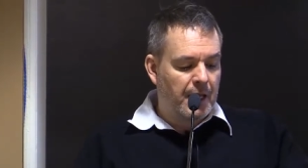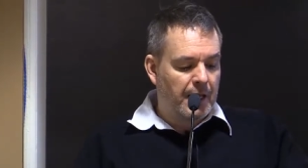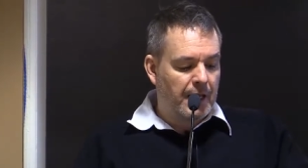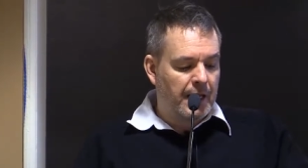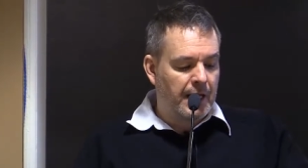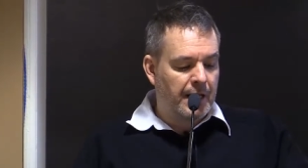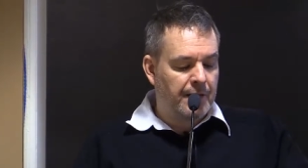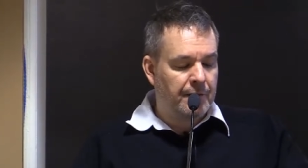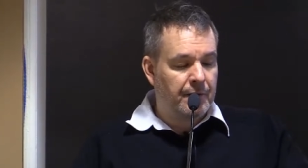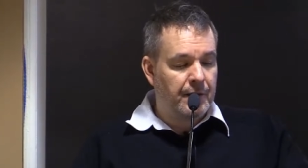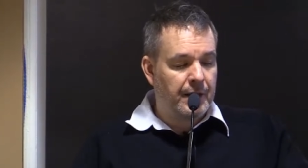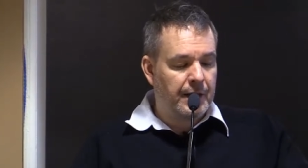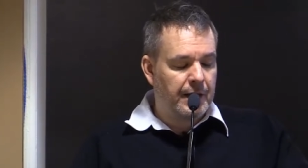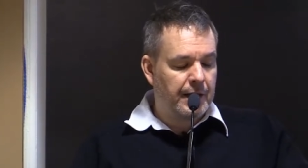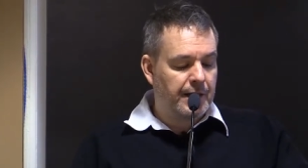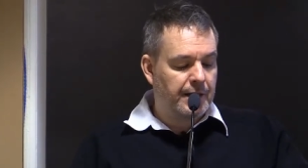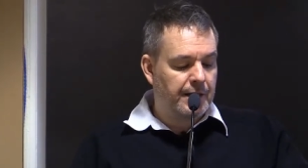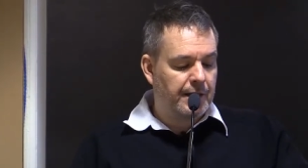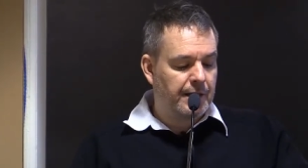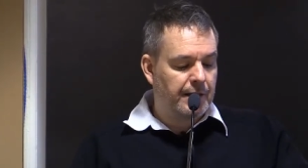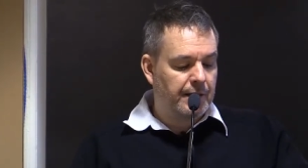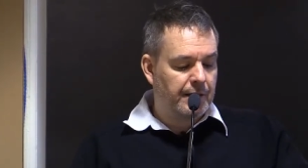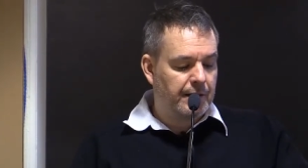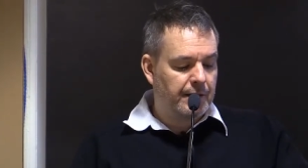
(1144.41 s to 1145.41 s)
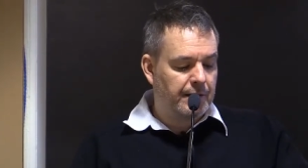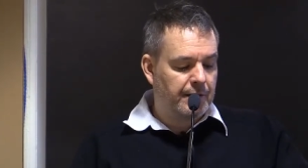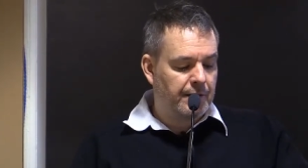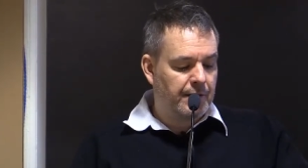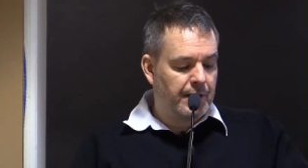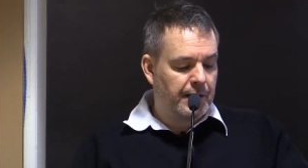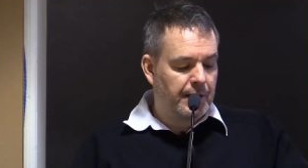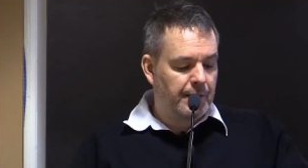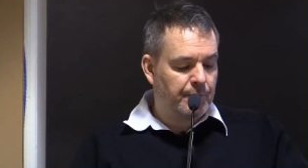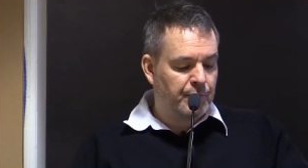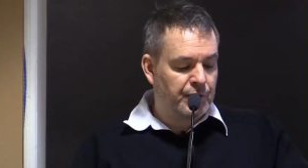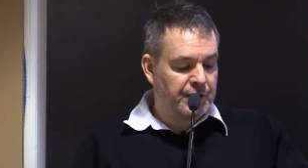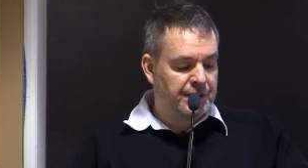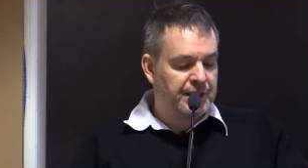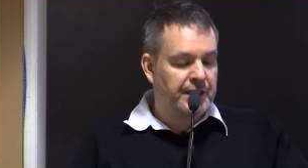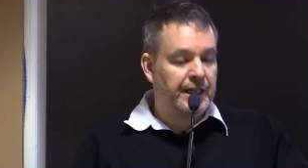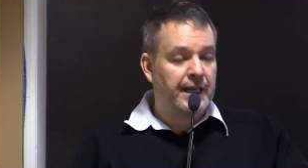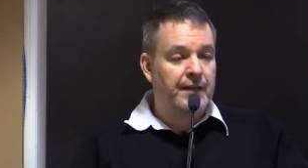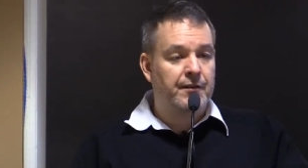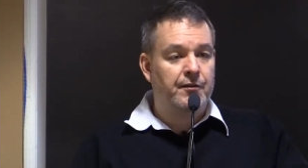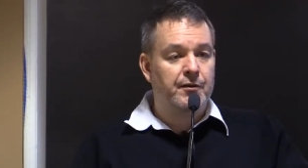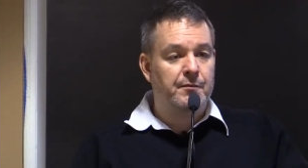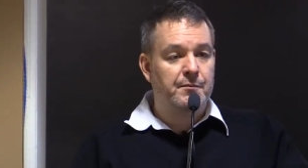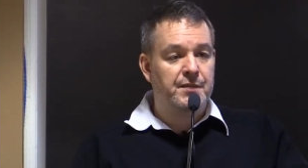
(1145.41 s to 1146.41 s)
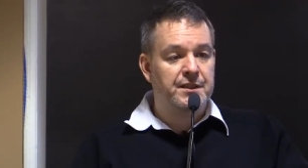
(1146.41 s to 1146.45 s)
and they put together a